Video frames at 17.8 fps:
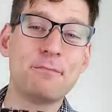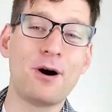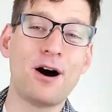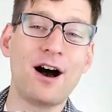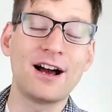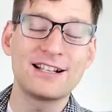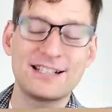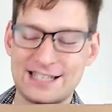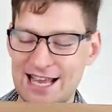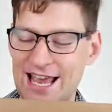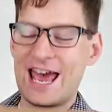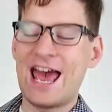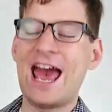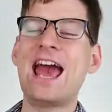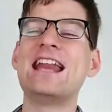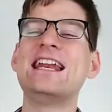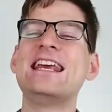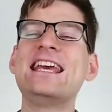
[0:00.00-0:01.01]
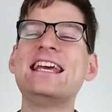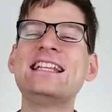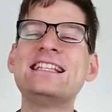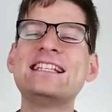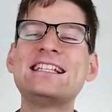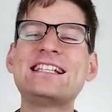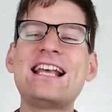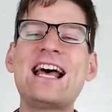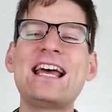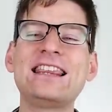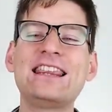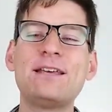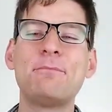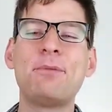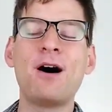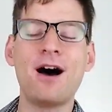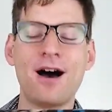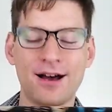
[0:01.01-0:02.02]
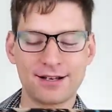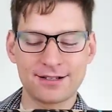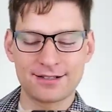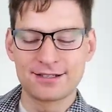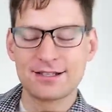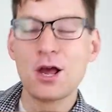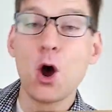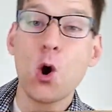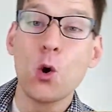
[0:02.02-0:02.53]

box, and inside the box